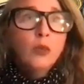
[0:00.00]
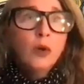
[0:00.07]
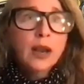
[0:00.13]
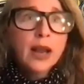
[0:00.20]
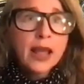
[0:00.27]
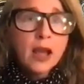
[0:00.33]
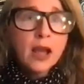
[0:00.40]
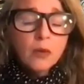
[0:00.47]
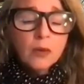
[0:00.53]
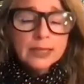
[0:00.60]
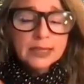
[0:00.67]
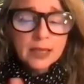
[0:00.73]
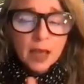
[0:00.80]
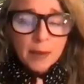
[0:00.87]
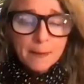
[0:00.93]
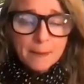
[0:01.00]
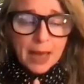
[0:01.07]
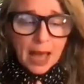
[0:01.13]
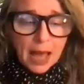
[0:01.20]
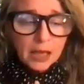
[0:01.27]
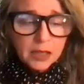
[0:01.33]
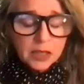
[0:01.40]
What I always come
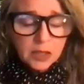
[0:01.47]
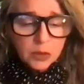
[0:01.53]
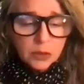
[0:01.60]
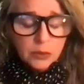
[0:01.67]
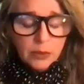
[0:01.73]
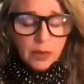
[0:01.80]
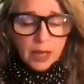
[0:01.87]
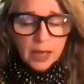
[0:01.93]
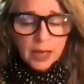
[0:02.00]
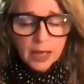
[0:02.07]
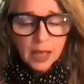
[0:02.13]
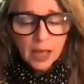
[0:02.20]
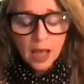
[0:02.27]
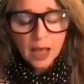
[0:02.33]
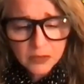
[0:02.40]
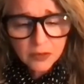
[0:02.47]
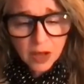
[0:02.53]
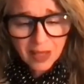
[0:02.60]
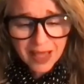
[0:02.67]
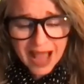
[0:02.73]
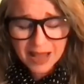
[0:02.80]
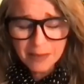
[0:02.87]
back to, first of
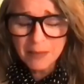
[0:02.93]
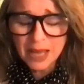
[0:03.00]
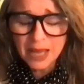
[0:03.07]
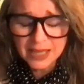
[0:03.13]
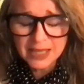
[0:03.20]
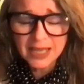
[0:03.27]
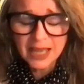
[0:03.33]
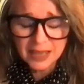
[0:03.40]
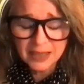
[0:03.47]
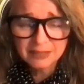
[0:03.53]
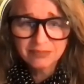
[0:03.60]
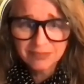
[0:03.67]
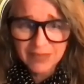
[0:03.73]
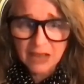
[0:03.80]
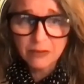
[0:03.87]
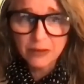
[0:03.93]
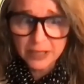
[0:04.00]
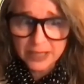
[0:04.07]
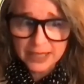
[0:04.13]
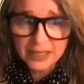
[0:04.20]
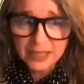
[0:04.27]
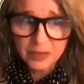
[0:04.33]
all, I meditate
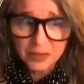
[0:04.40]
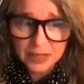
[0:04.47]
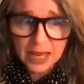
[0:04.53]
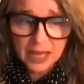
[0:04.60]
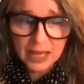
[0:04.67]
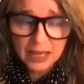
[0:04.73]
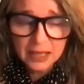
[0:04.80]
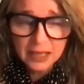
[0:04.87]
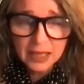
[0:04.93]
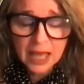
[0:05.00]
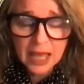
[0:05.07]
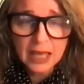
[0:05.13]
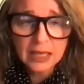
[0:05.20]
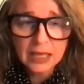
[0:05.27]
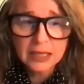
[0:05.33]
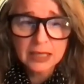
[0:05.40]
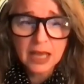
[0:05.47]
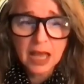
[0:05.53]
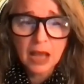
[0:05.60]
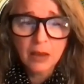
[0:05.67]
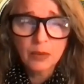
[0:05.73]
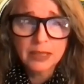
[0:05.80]
every single day.
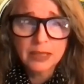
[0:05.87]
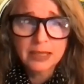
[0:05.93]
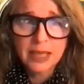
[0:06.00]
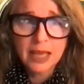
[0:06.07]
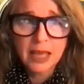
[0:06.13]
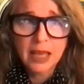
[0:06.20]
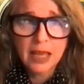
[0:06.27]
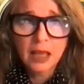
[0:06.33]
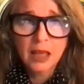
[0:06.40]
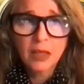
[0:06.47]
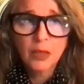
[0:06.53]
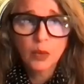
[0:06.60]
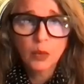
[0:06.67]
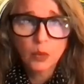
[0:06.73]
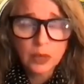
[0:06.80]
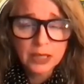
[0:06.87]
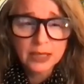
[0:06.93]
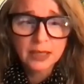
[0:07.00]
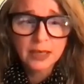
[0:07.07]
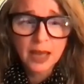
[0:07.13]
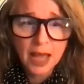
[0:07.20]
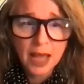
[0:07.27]
And I would say the
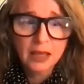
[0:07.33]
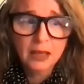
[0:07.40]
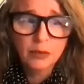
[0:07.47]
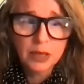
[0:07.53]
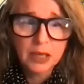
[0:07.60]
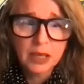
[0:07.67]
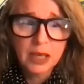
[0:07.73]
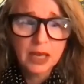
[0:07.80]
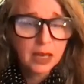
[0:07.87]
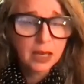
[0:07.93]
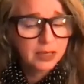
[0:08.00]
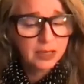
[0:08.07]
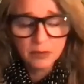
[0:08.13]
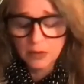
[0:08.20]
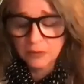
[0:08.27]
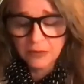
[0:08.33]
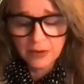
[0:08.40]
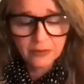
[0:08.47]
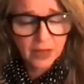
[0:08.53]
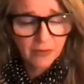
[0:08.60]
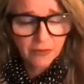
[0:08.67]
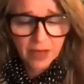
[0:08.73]
reason I can be, and
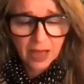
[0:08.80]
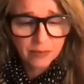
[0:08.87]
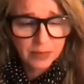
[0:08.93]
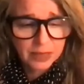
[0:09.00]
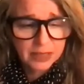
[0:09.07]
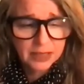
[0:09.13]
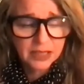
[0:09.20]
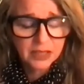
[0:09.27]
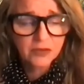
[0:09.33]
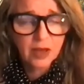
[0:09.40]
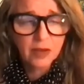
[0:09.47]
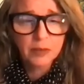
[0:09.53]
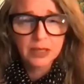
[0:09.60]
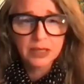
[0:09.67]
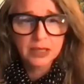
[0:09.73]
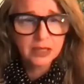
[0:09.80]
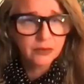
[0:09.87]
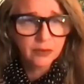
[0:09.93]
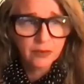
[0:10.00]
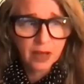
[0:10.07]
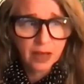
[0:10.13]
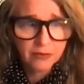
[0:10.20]
if I've got 5 minutes, it's 5 minutes.
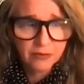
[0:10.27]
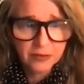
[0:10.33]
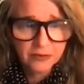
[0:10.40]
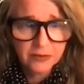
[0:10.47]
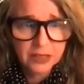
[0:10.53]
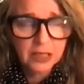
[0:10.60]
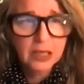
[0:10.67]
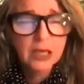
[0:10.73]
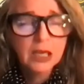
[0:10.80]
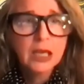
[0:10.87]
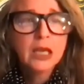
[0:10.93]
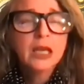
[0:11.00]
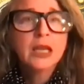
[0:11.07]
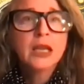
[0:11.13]
If I've got 50.